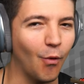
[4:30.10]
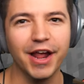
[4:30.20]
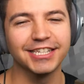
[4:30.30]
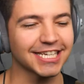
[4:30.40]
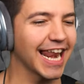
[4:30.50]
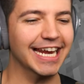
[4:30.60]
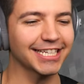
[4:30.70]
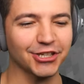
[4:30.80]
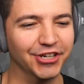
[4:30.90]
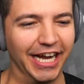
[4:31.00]
waste,
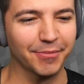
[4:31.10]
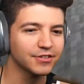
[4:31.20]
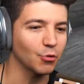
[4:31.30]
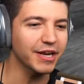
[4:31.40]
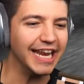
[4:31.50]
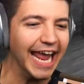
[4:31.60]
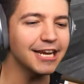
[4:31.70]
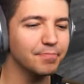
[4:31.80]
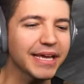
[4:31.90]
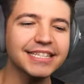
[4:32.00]
ladies and gentlemen. So we need
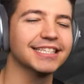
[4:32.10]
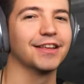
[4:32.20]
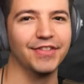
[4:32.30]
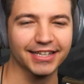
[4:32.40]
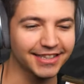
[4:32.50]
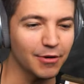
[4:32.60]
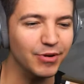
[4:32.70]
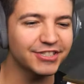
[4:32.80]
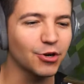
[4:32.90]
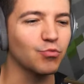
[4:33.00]
eight pieces of this. Then
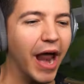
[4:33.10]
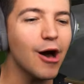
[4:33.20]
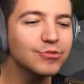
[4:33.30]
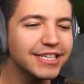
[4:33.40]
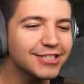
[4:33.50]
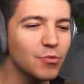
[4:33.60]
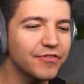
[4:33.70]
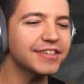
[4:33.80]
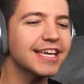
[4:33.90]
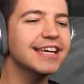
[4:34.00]
we surround it
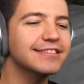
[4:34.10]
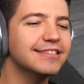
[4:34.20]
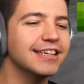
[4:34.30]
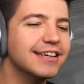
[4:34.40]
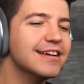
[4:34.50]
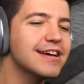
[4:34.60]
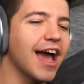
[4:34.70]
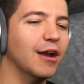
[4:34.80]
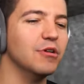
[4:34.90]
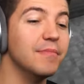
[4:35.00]
with TNT
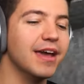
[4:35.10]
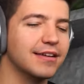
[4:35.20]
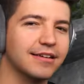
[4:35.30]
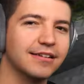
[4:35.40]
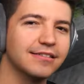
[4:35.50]
and we make